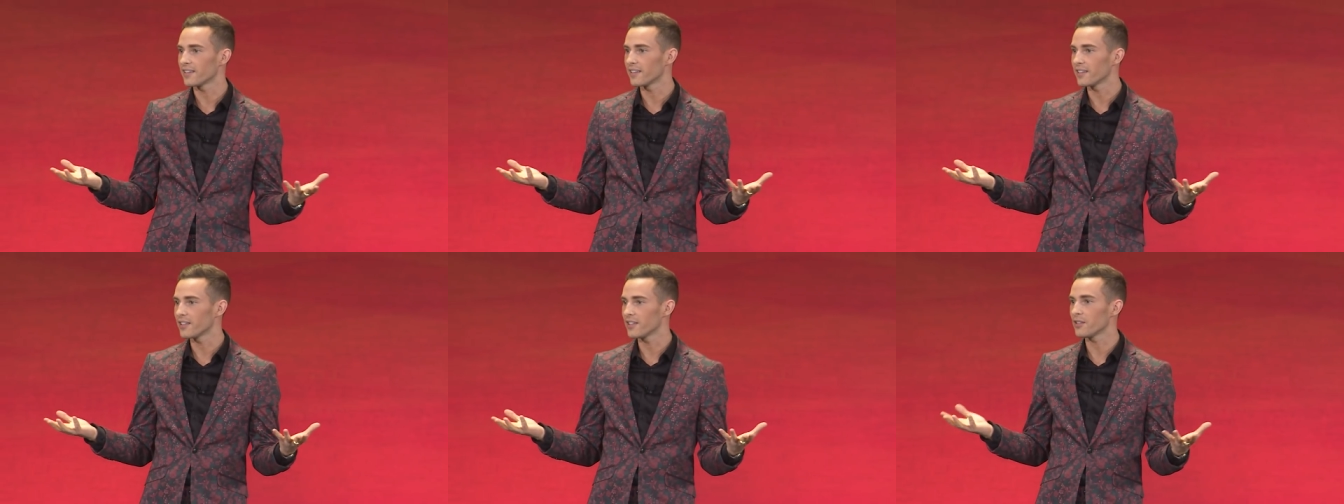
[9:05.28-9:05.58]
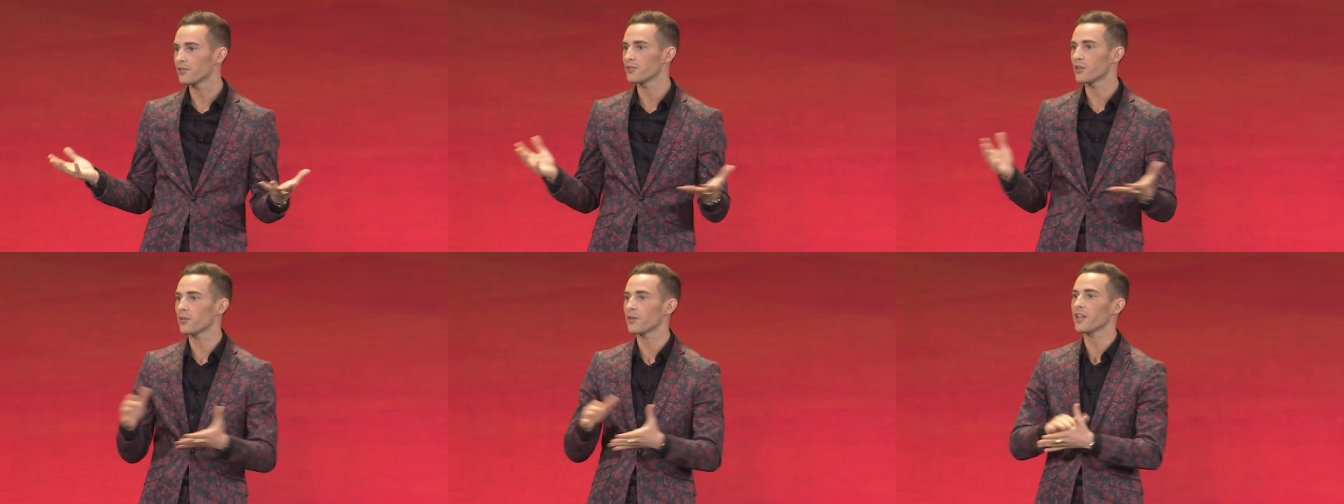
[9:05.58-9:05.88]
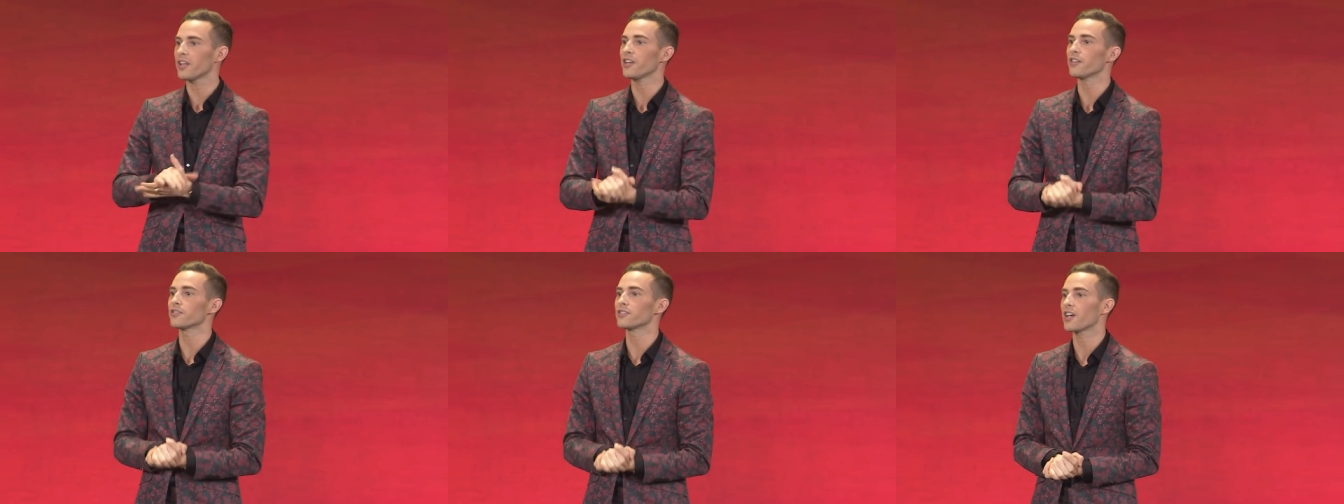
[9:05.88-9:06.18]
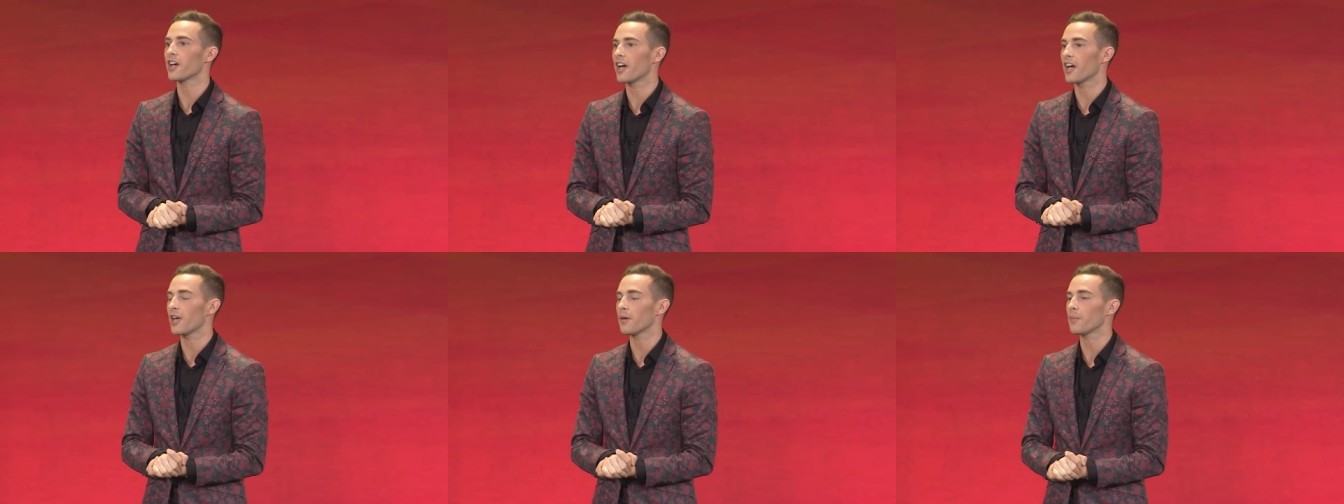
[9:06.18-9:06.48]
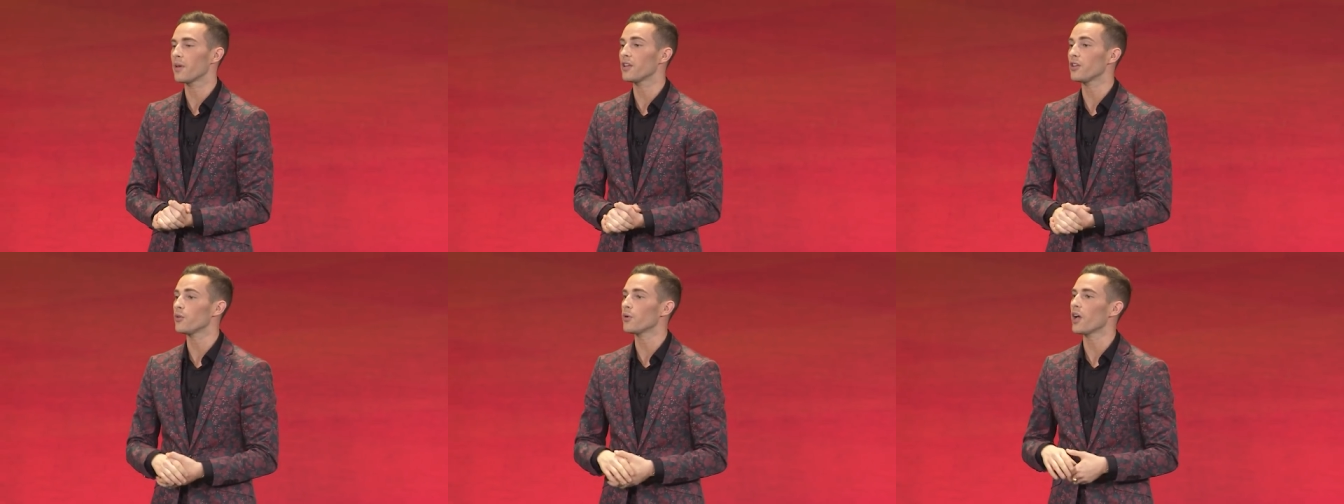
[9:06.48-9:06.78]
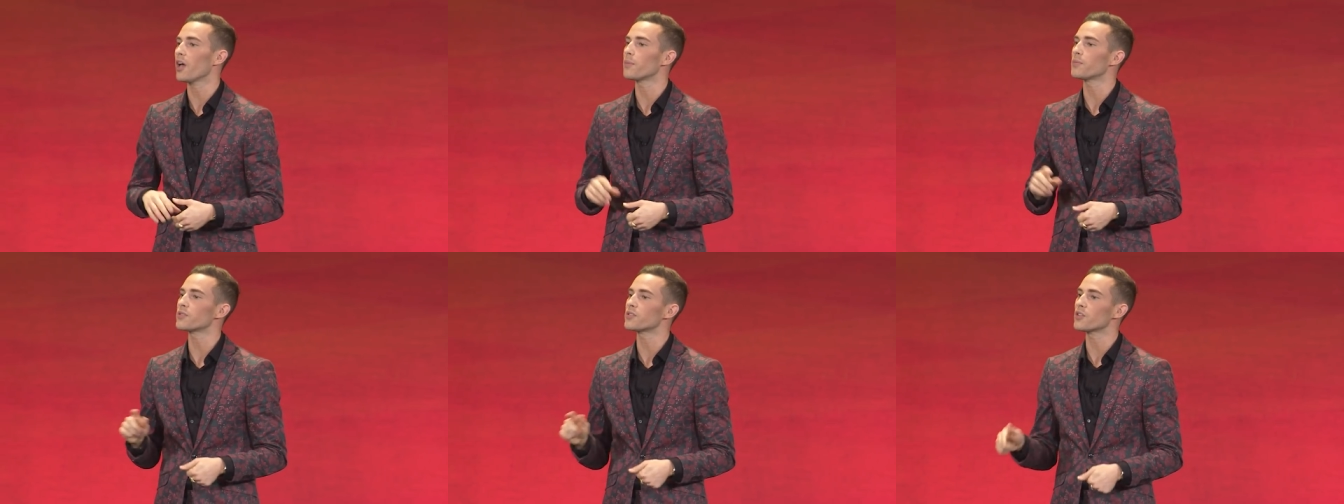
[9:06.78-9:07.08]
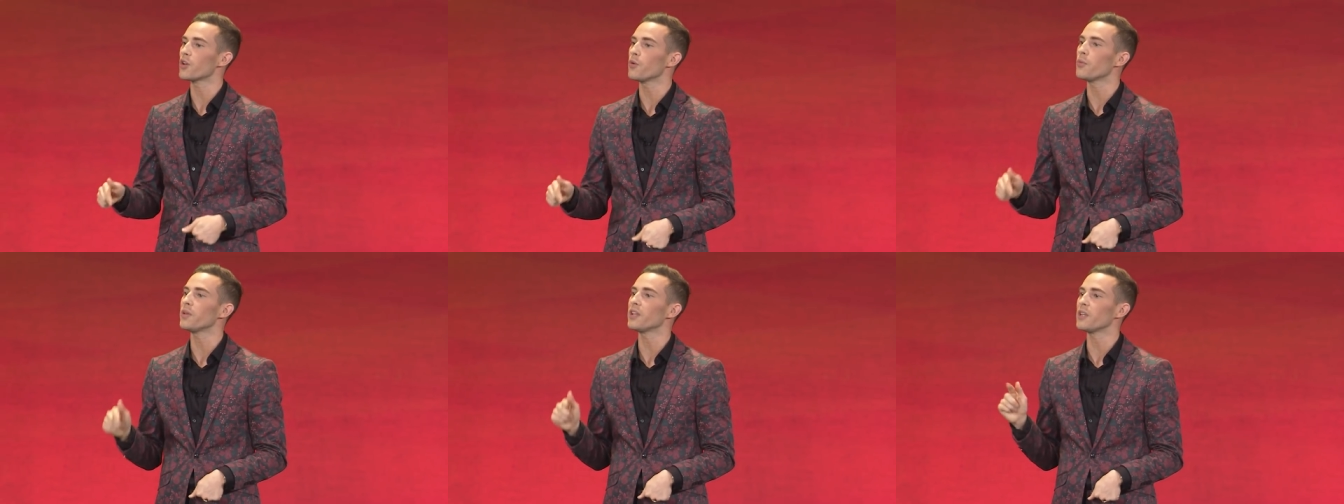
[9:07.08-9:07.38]
you donate your time and you help
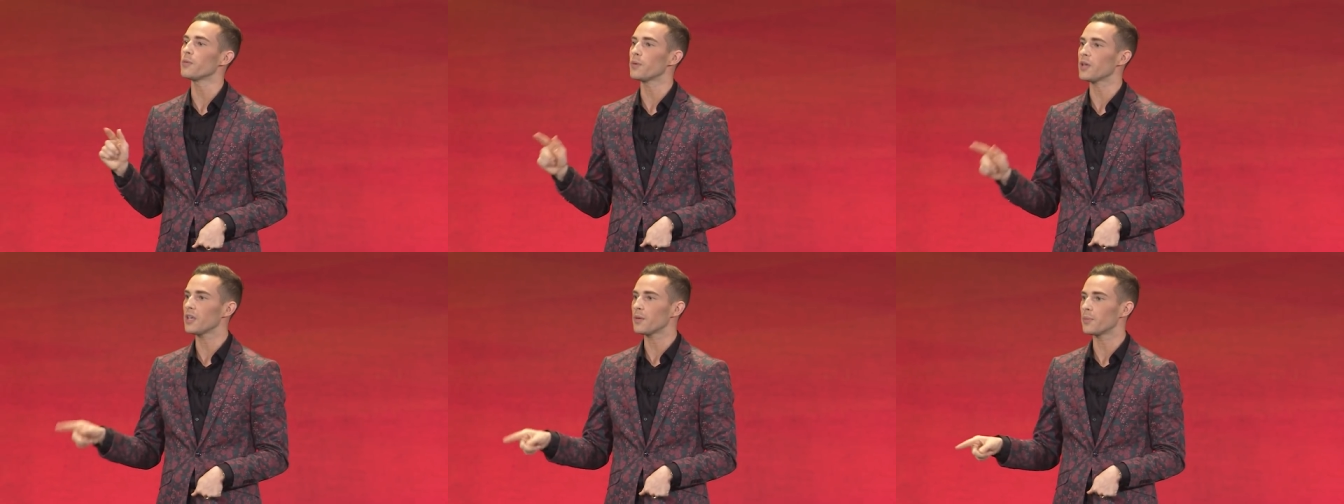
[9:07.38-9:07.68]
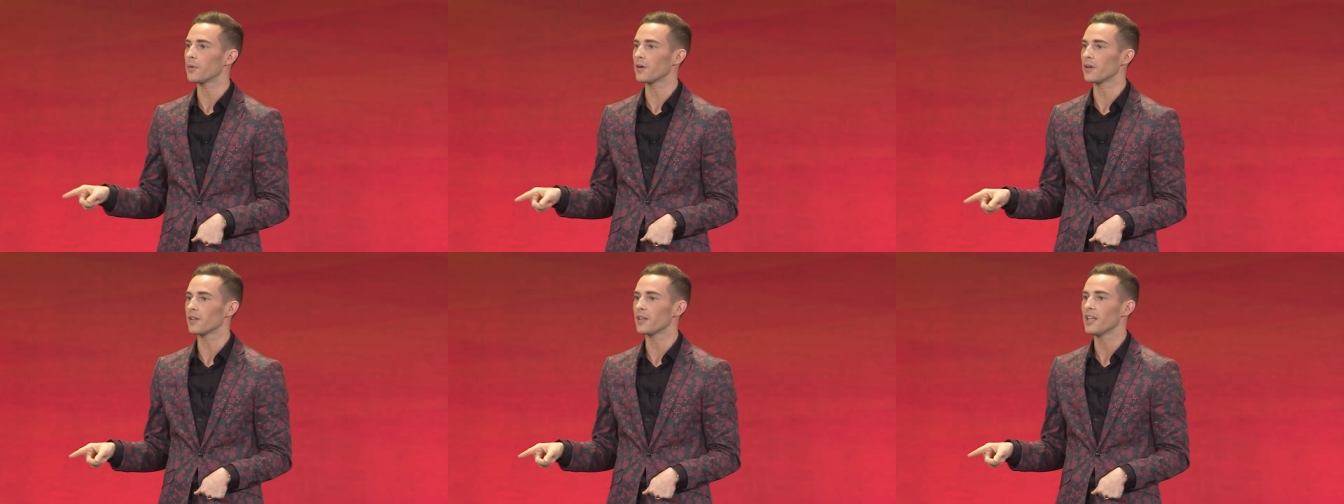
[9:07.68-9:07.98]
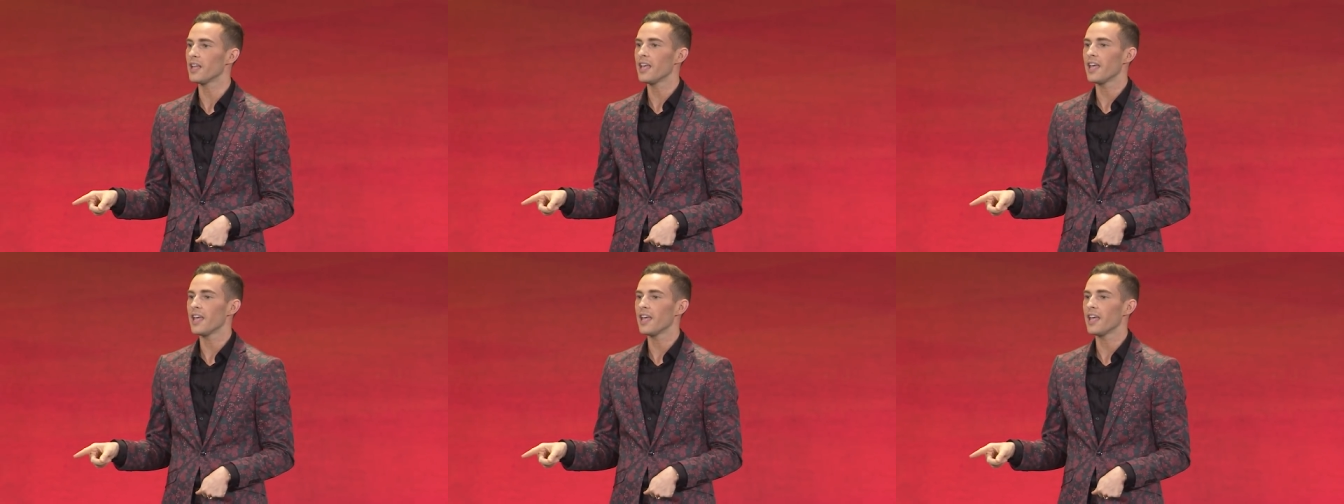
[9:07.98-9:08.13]
so many people.